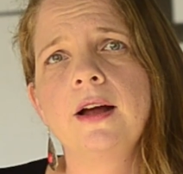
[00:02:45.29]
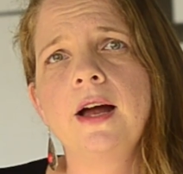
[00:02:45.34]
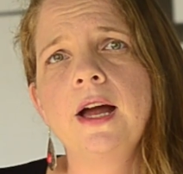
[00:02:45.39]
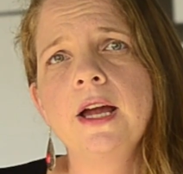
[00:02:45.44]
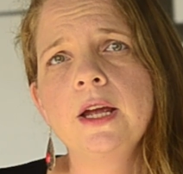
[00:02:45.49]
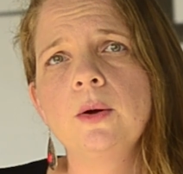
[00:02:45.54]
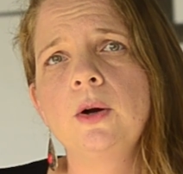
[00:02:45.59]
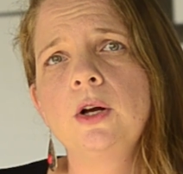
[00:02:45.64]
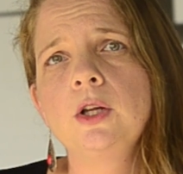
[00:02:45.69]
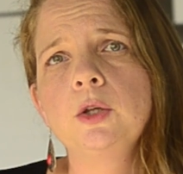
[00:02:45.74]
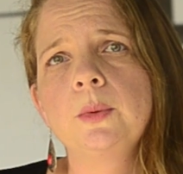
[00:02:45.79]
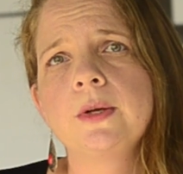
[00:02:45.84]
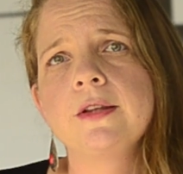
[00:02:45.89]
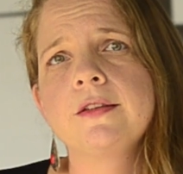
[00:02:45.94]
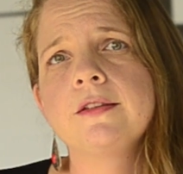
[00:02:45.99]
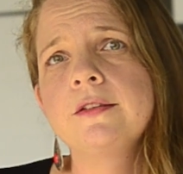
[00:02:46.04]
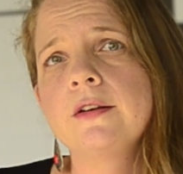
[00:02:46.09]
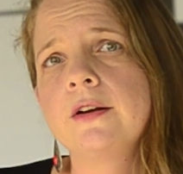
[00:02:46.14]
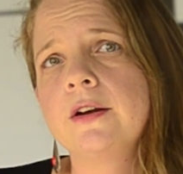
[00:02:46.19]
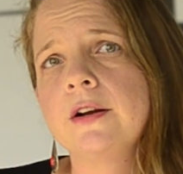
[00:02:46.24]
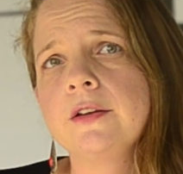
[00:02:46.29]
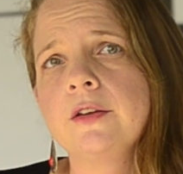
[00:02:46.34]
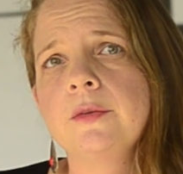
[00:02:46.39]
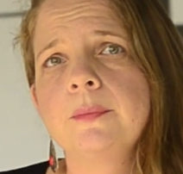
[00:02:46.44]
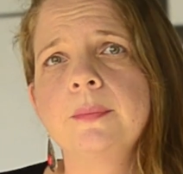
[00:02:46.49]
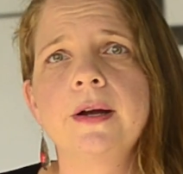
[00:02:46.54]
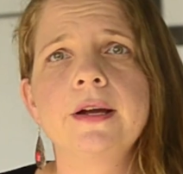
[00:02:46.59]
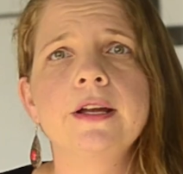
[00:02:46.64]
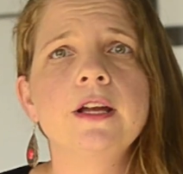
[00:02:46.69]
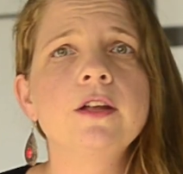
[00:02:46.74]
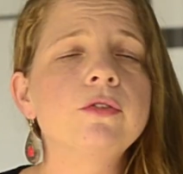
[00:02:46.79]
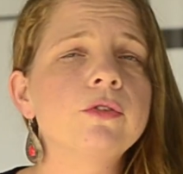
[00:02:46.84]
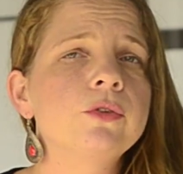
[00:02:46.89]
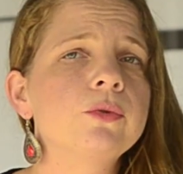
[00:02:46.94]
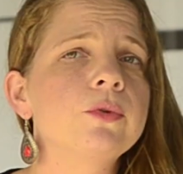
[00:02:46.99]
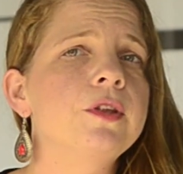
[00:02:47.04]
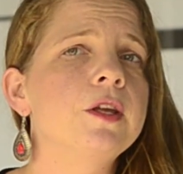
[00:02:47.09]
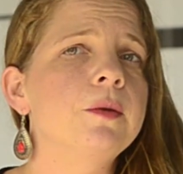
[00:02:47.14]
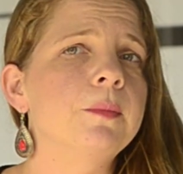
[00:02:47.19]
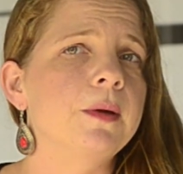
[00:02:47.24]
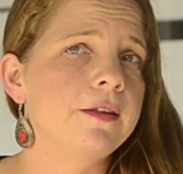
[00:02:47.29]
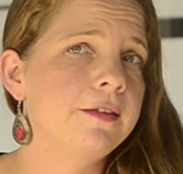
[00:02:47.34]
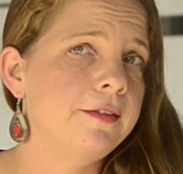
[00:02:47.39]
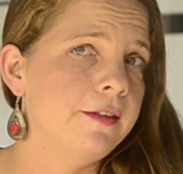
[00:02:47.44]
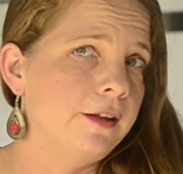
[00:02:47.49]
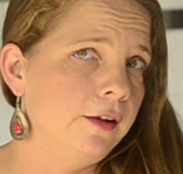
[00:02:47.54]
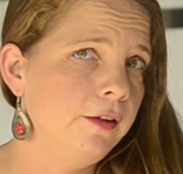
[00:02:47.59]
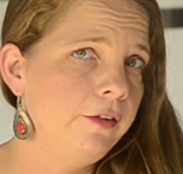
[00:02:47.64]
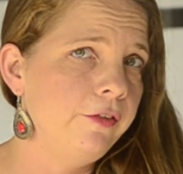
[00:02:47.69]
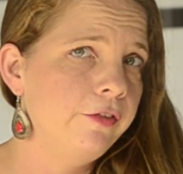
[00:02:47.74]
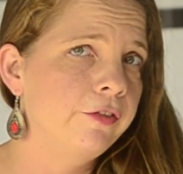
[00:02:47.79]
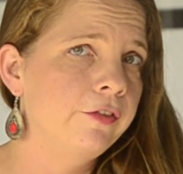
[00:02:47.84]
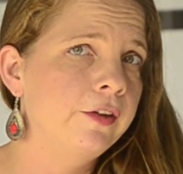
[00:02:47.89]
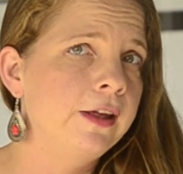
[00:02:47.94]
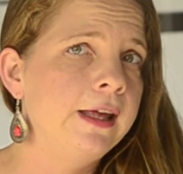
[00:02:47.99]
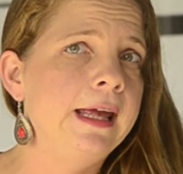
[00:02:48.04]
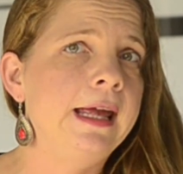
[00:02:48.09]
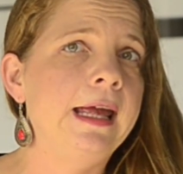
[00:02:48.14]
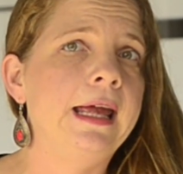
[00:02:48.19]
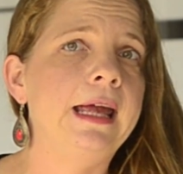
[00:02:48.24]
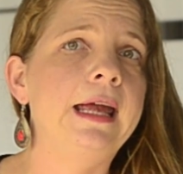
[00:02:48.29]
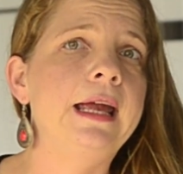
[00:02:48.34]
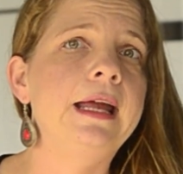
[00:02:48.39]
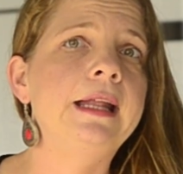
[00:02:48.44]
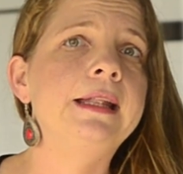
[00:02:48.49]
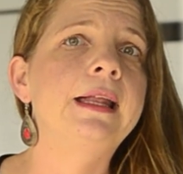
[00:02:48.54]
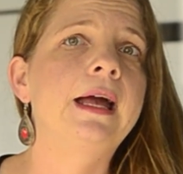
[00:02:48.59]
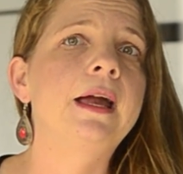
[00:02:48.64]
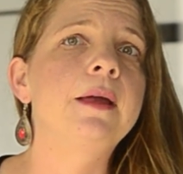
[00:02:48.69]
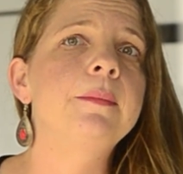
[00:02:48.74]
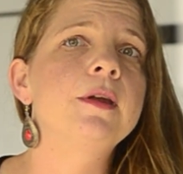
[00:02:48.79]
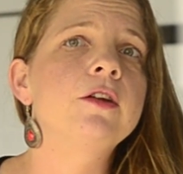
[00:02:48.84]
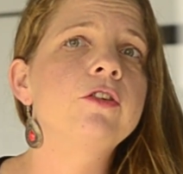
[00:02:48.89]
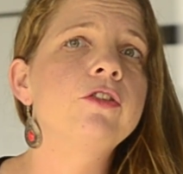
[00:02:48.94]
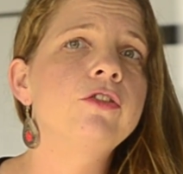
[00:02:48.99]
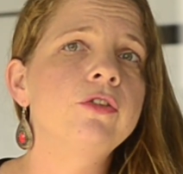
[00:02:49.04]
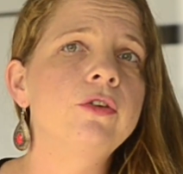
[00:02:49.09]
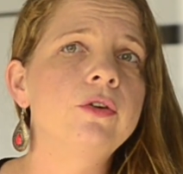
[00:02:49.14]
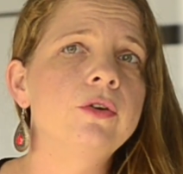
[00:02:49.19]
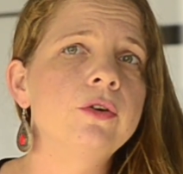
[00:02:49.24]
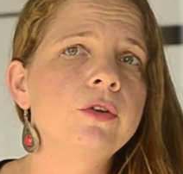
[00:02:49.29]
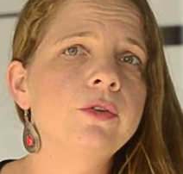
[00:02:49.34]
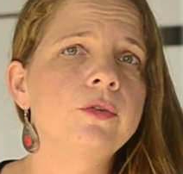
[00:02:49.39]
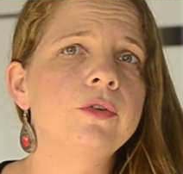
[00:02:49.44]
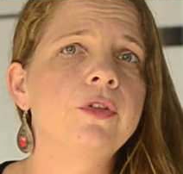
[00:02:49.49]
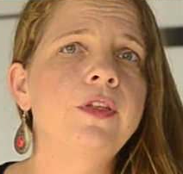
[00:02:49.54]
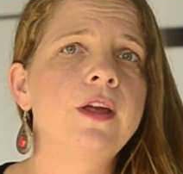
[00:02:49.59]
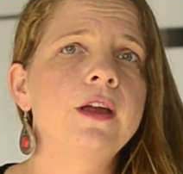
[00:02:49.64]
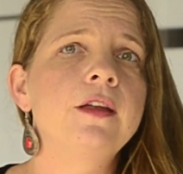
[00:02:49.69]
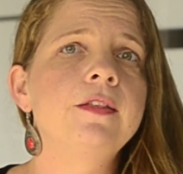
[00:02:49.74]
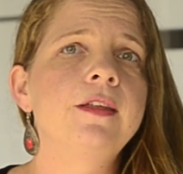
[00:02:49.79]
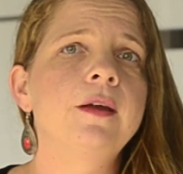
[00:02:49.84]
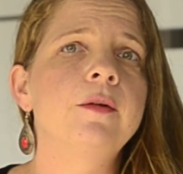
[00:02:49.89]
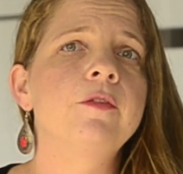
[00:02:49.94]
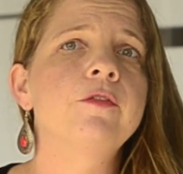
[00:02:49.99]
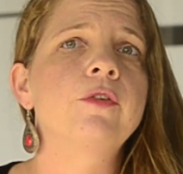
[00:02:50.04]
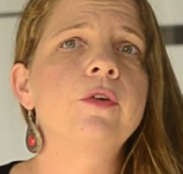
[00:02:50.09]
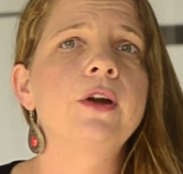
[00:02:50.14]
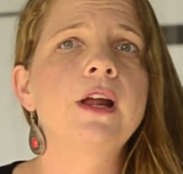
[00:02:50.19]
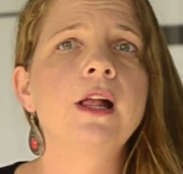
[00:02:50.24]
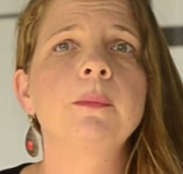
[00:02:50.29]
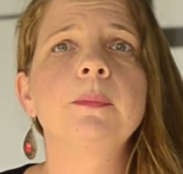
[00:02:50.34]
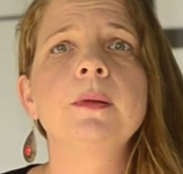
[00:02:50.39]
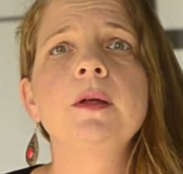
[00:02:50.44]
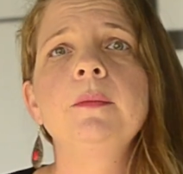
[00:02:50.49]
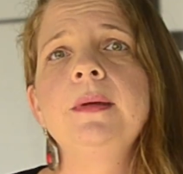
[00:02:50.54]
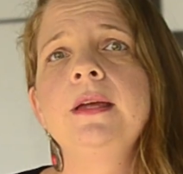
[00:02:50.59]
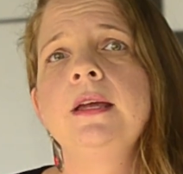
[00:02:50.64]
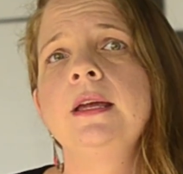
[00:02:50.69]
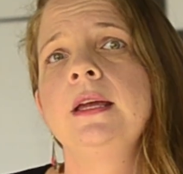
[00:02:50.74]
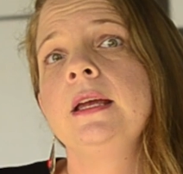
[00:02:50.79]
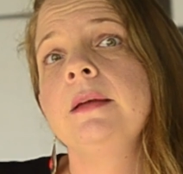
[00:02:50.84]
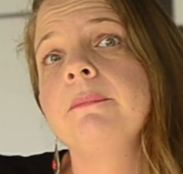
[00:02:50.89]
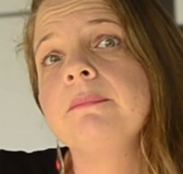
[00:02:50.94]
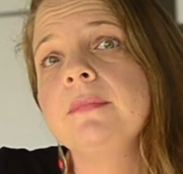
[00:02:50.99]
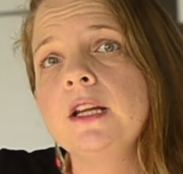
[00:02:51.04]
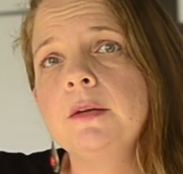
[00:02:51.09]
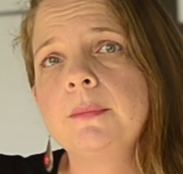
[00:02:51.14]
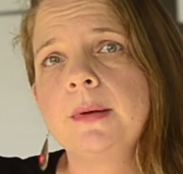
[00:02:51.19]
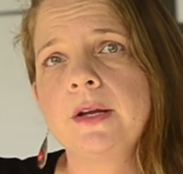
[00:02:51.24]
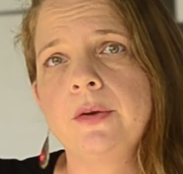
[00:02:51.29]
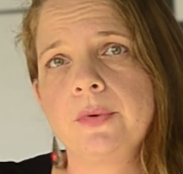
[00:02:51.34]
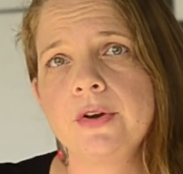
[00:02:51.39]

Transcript: I always start by introducing myself and I make sure to thank them for helping me in my